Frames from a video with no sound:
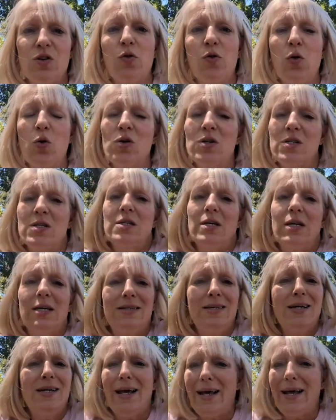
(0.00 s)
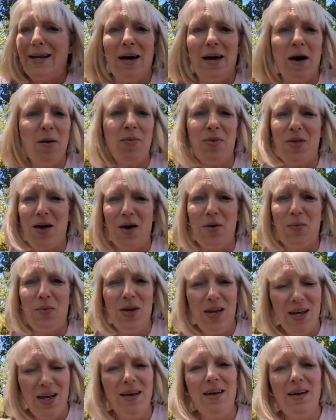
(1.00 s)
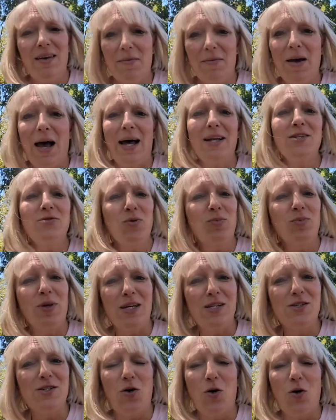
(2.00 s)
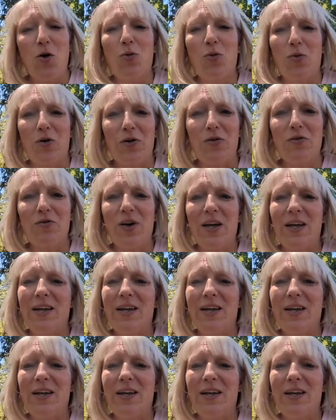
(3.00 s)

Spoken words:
Of course, it did end up that we had to replace the whole roof.